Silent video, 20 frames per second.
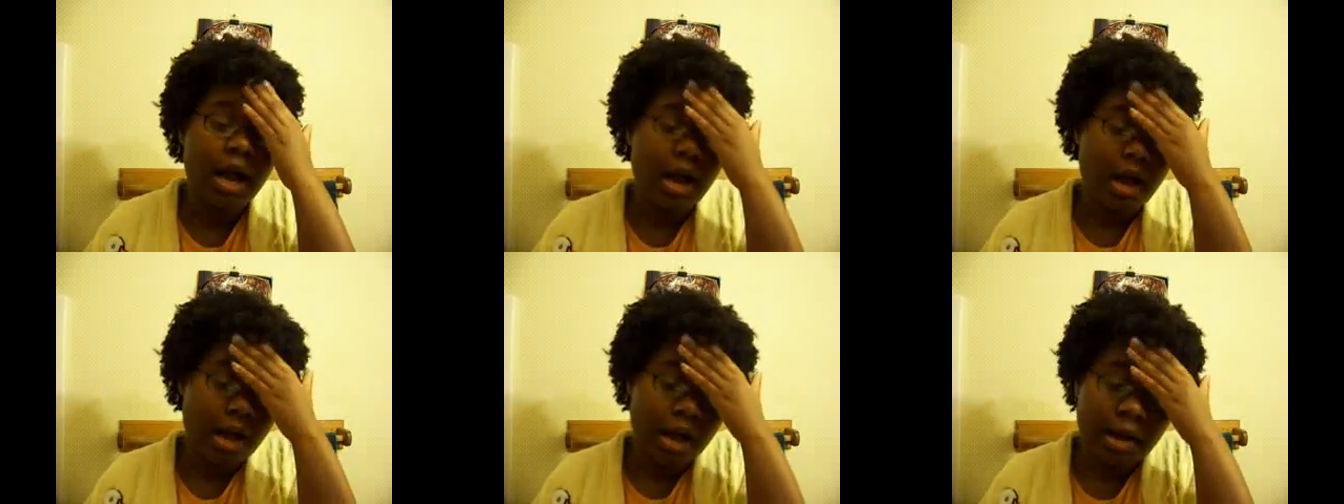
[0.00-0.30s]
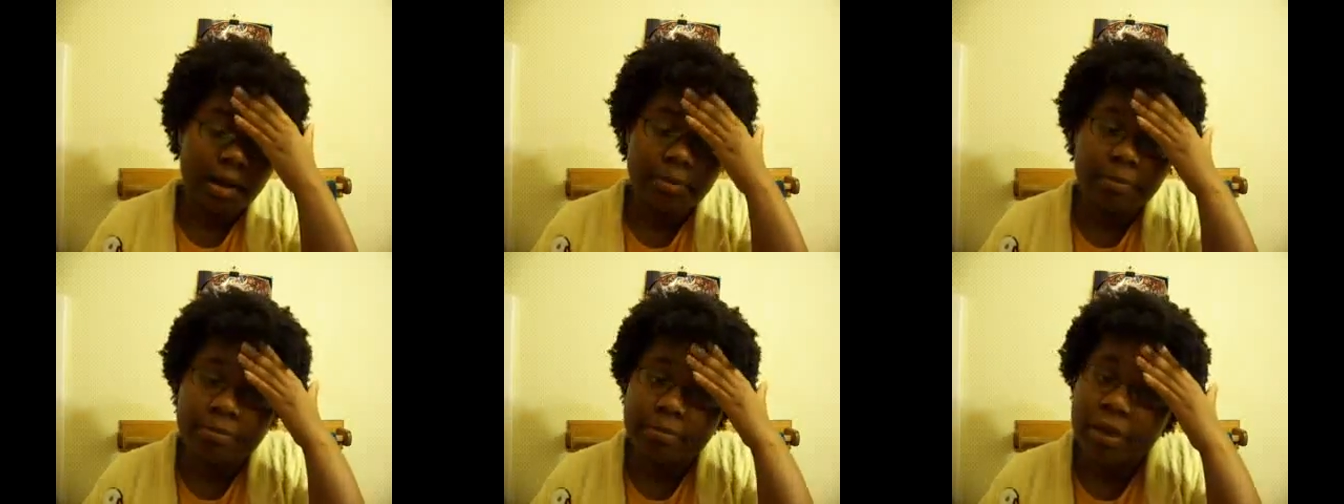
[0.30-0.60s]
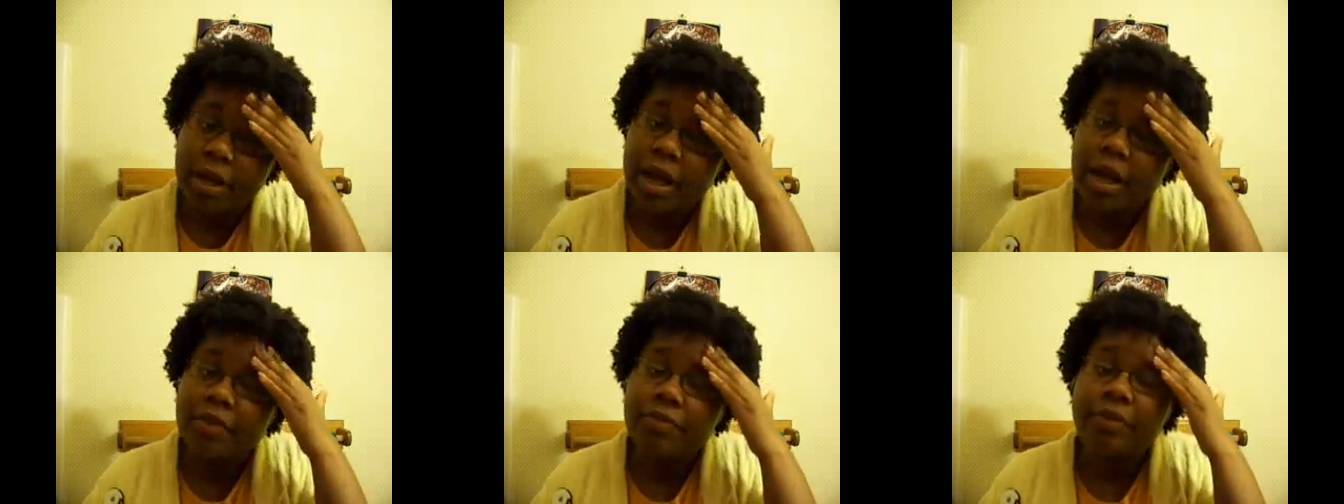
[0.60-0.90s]

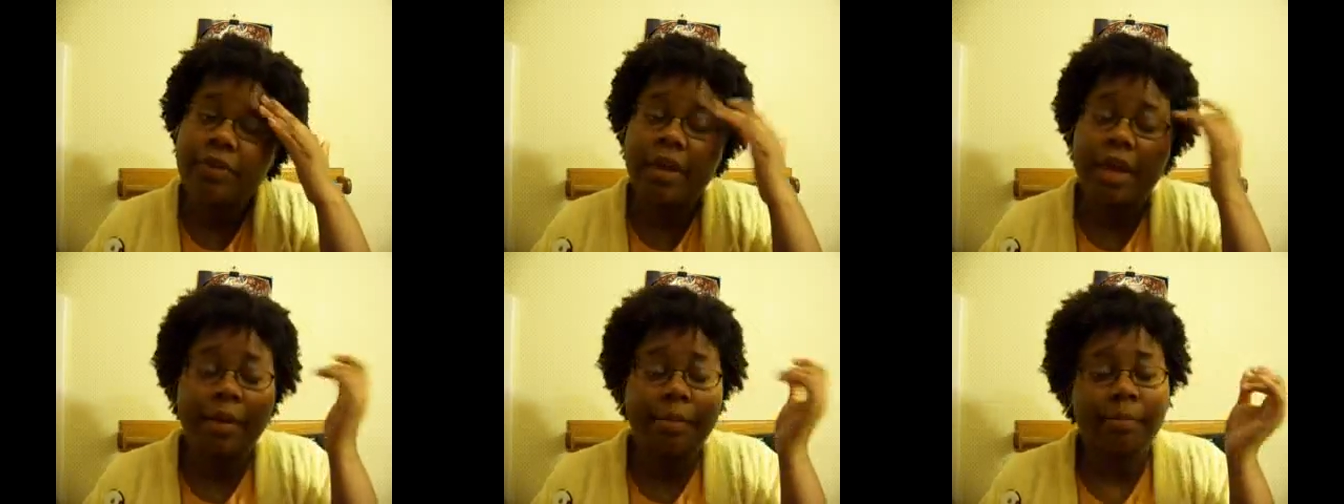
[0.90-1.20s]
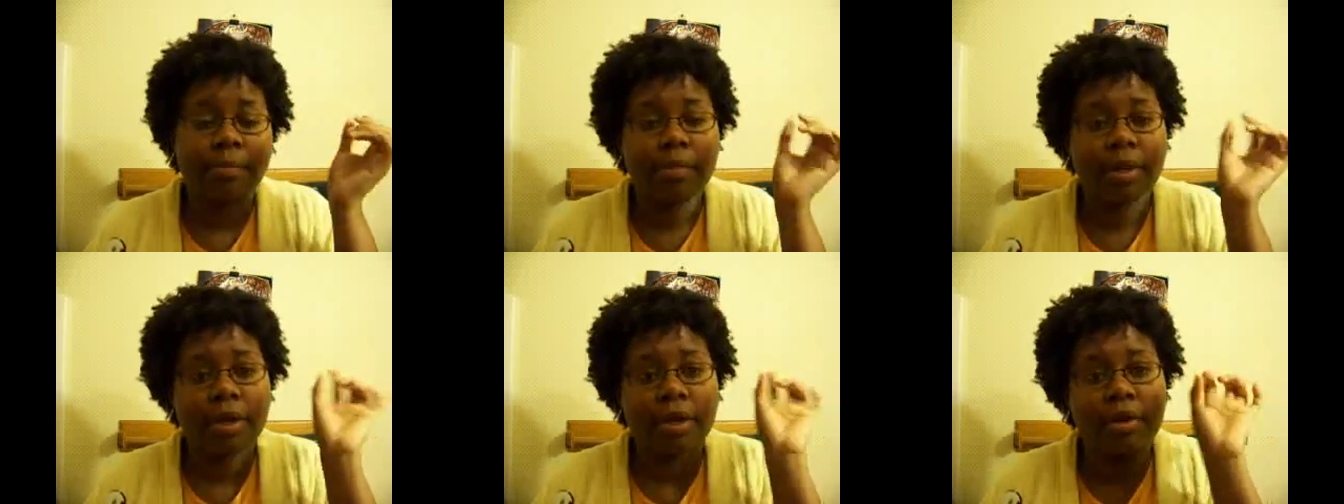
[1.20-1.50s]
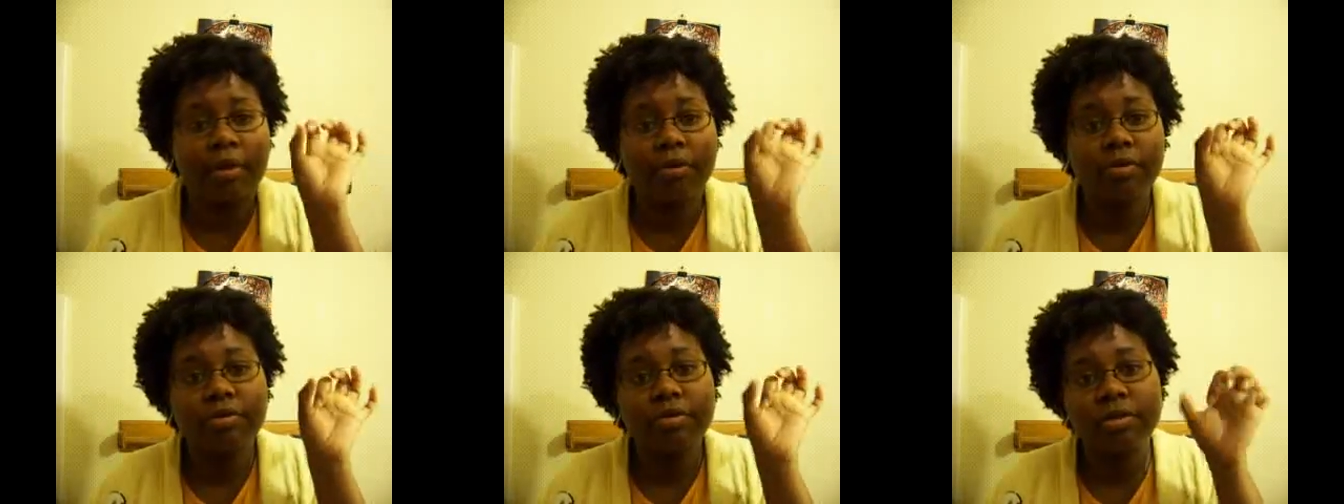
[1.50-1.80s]
Um, I feel like my
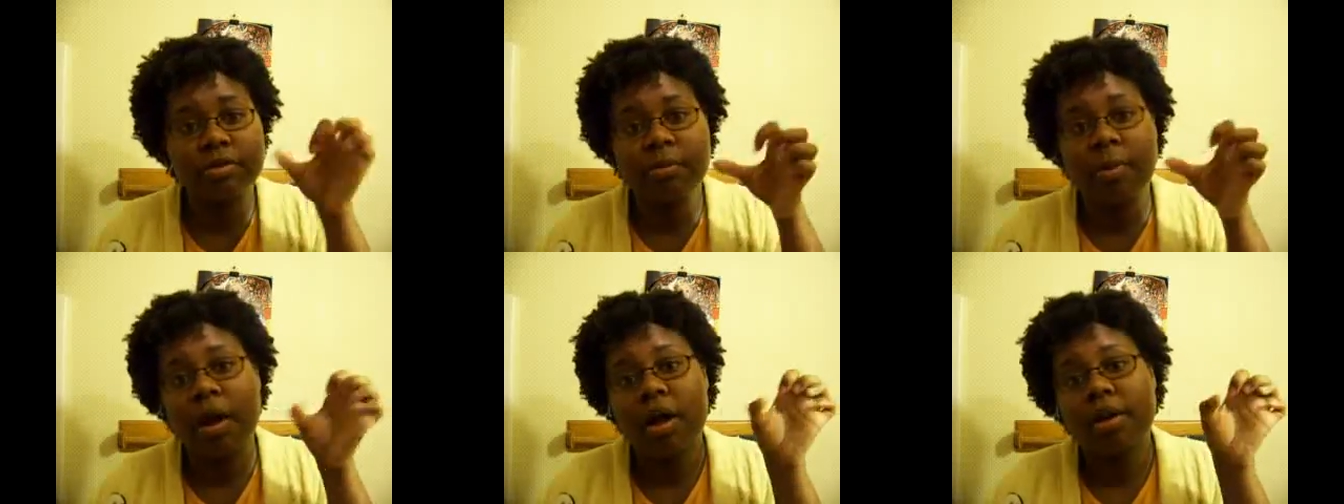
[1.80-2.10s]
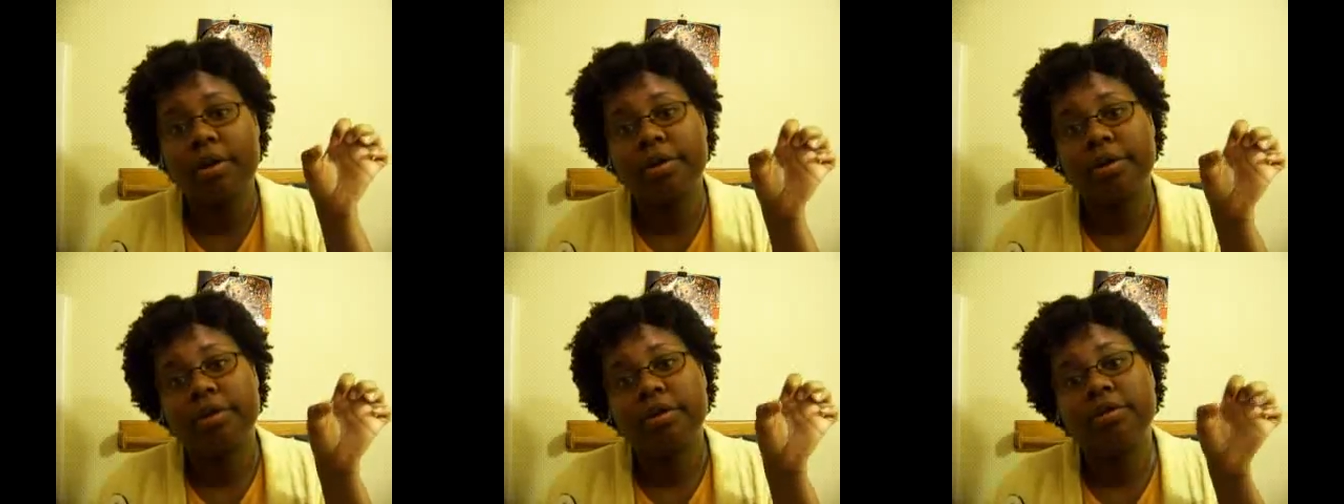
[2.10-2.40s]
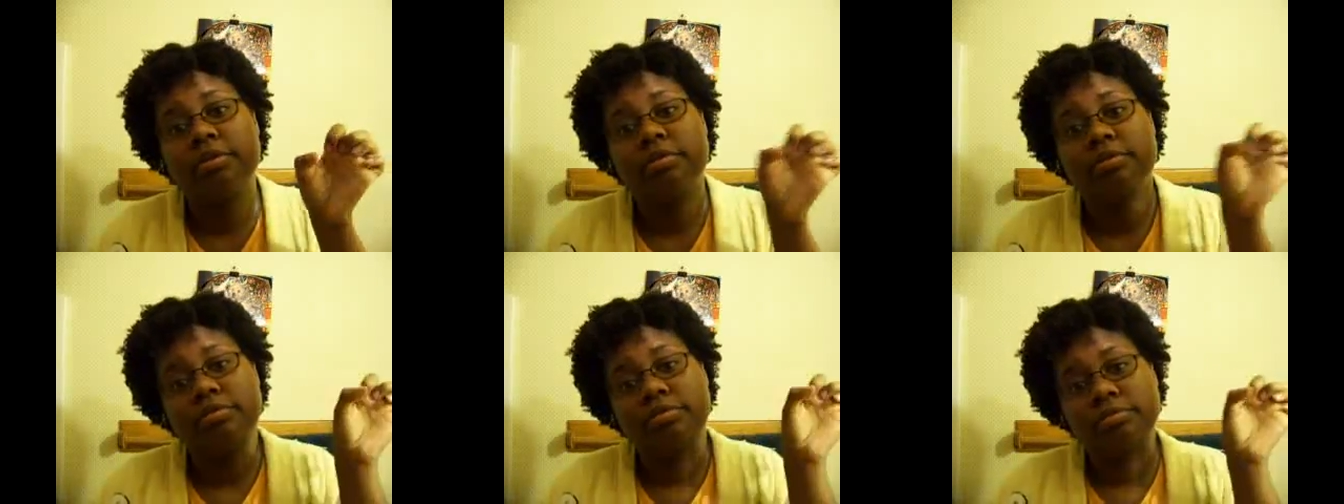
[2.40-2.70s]
curls are smaller,
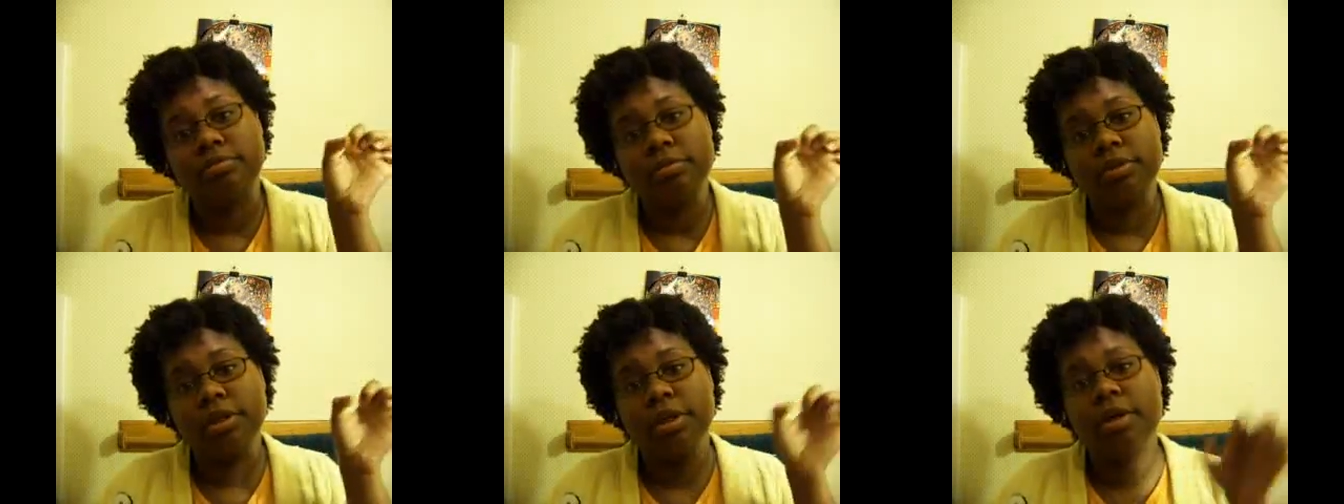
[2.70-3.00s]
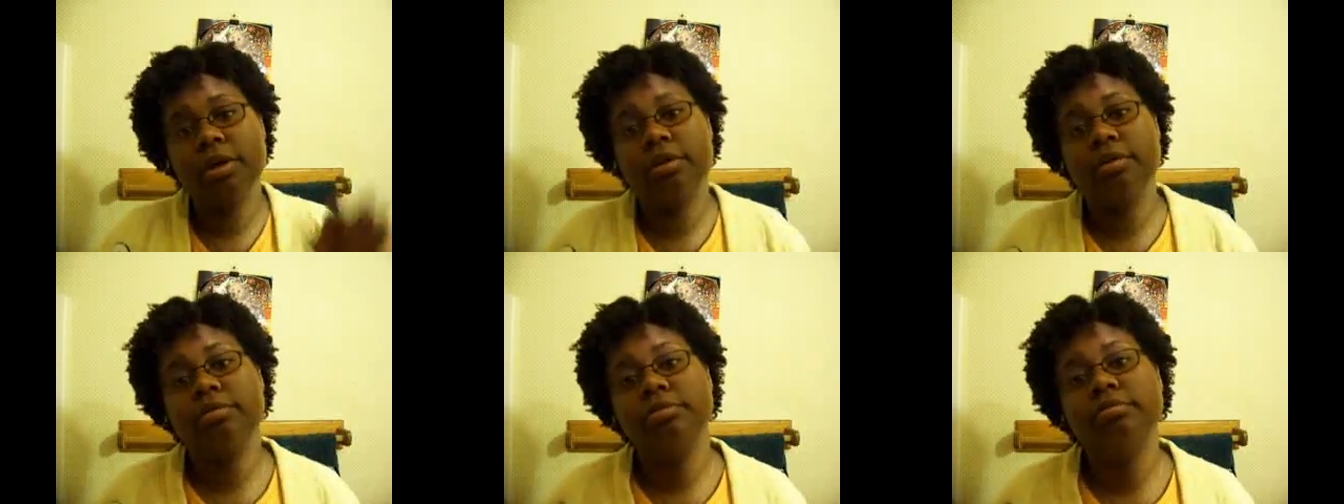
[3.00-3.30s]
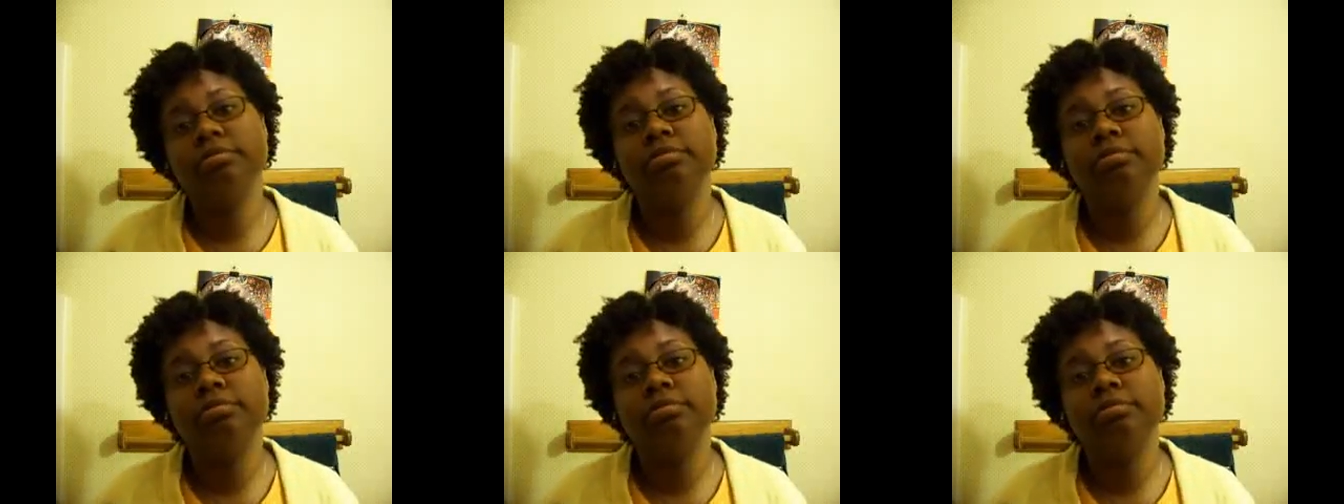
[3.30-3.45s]
you know.